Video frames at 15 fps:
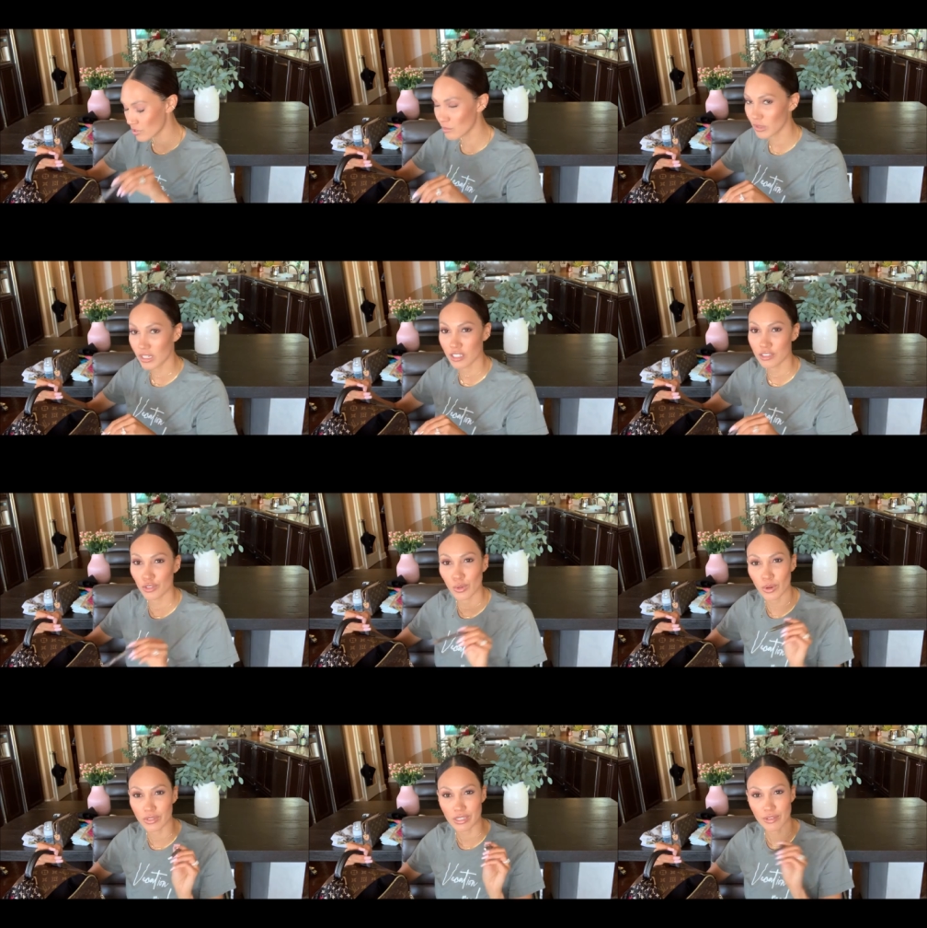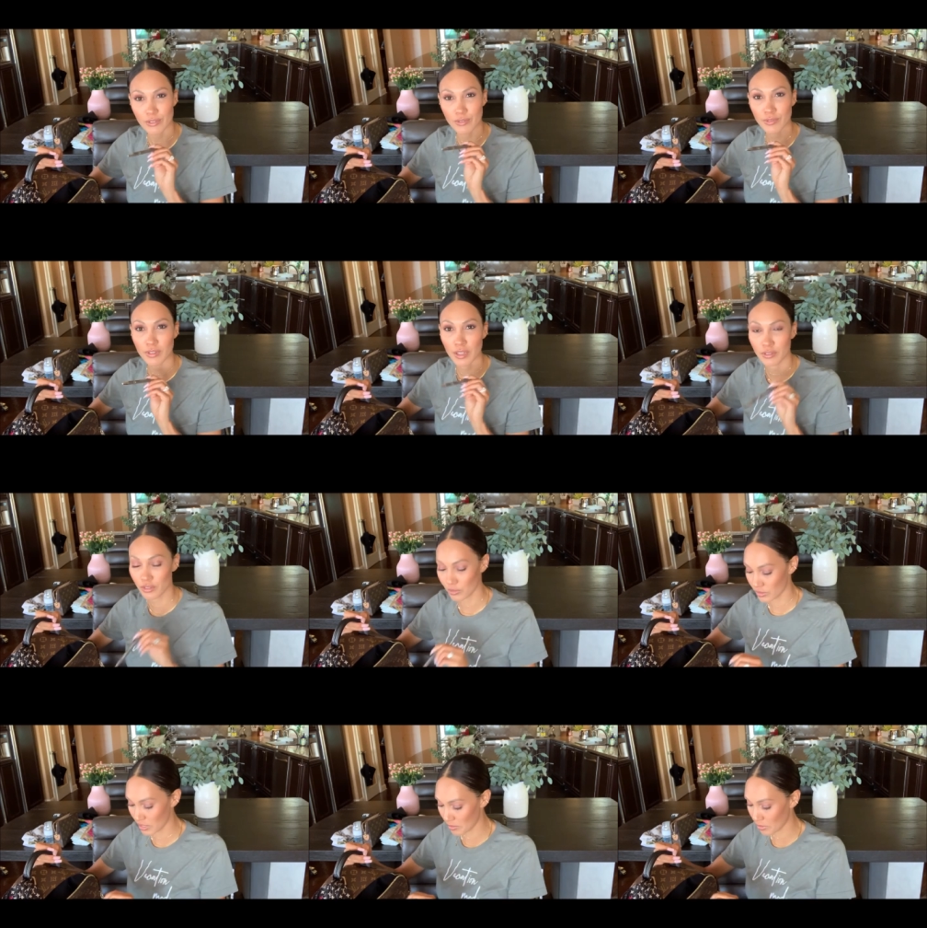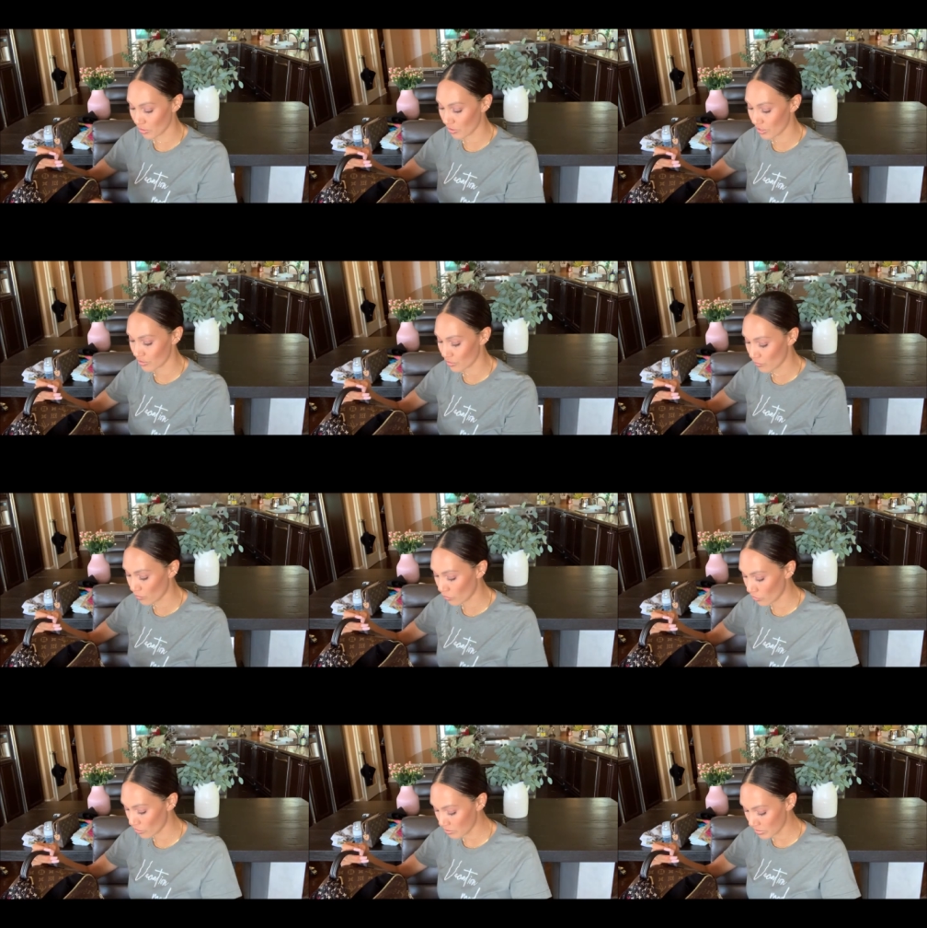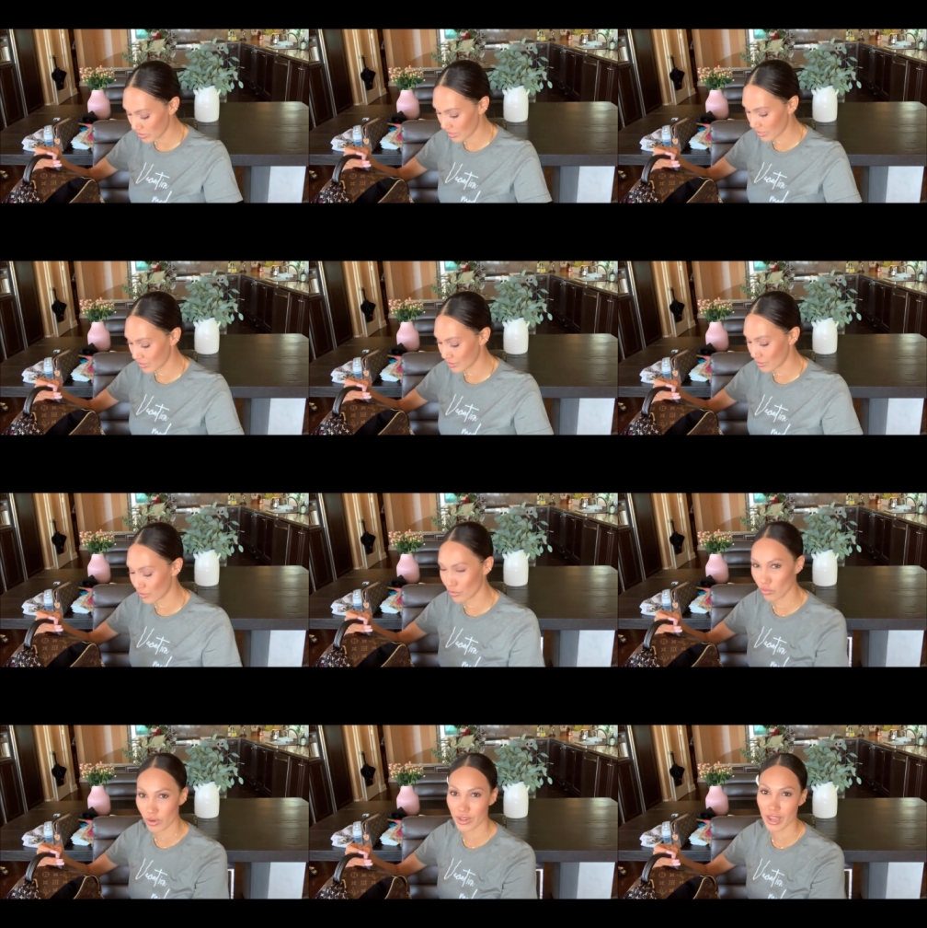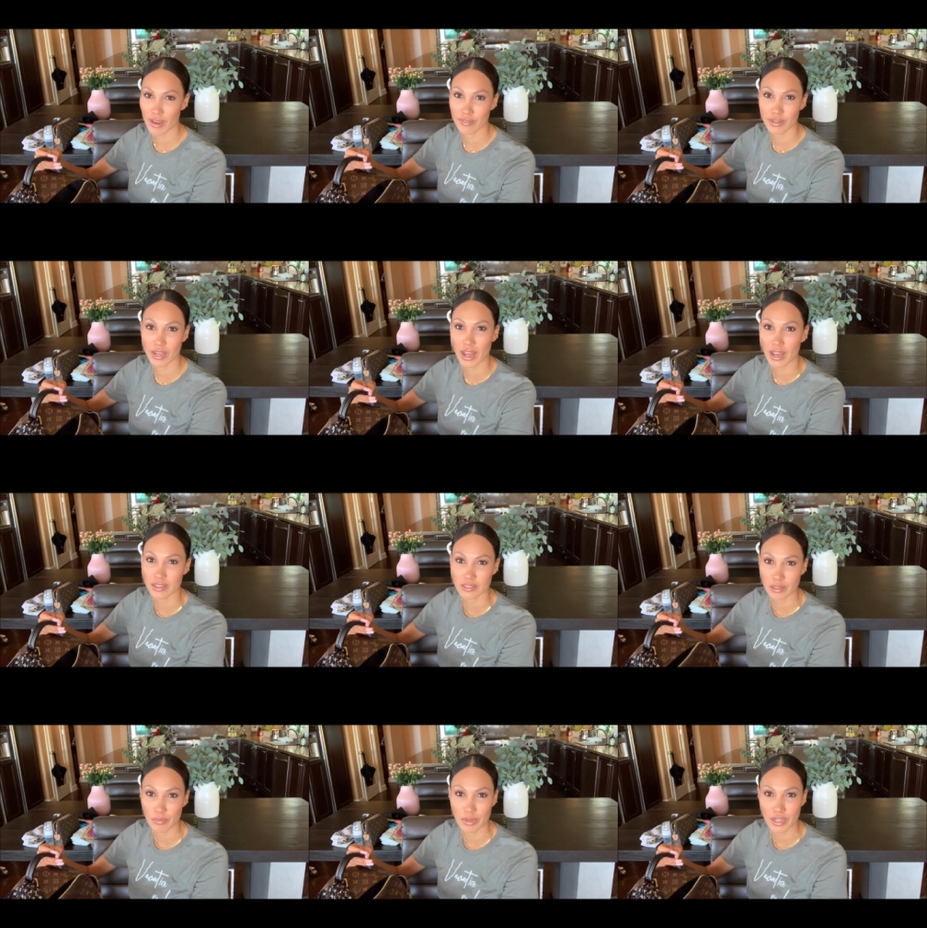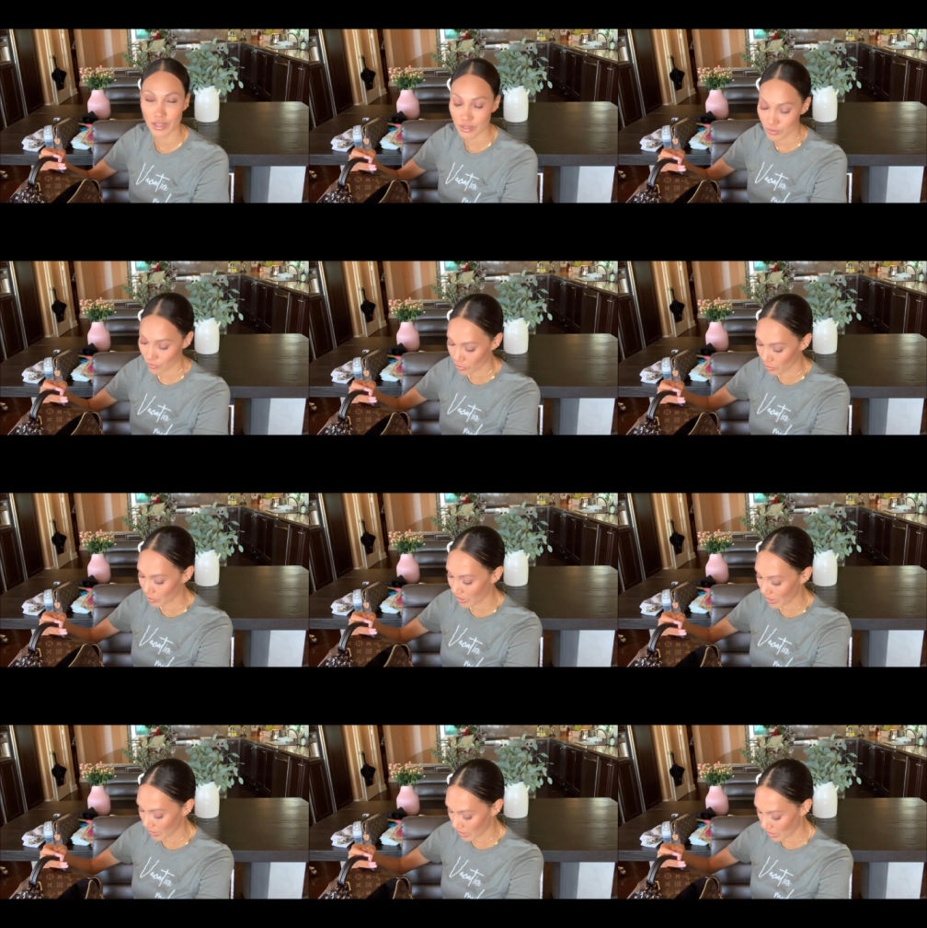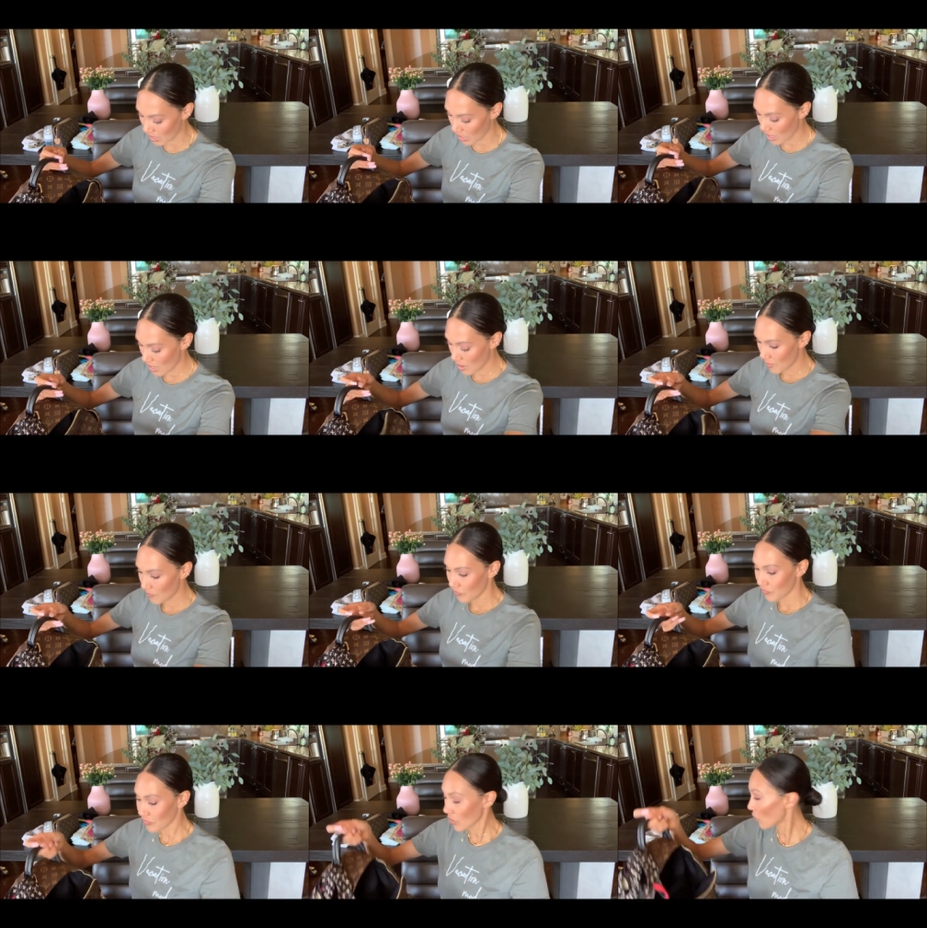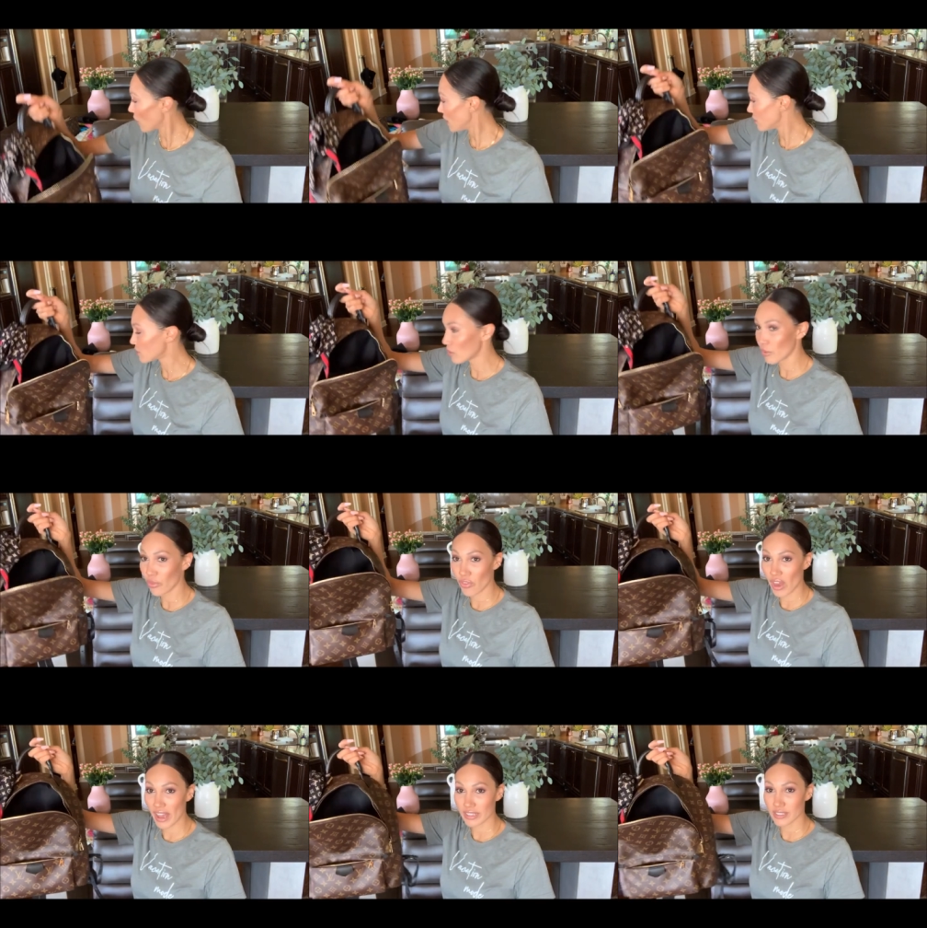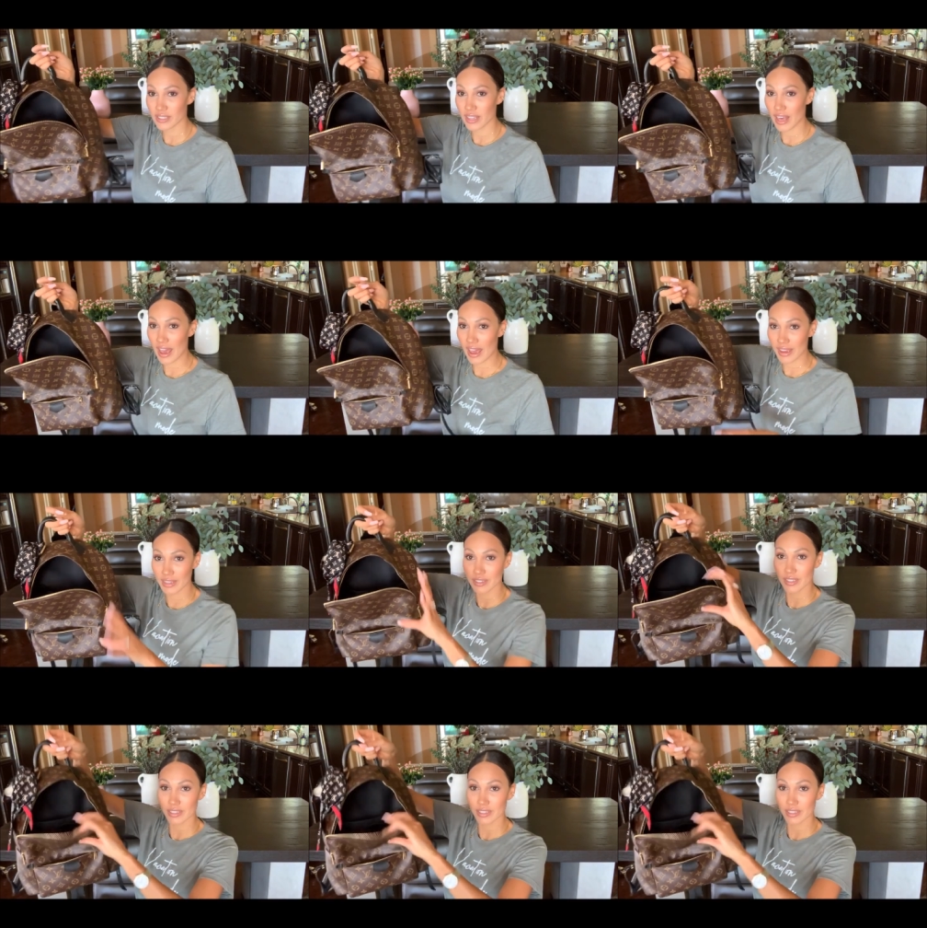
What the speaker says: because you always have to fill out those immigration forms, and it's annoying having to ask somebody else for a pen. Okay, so that's that.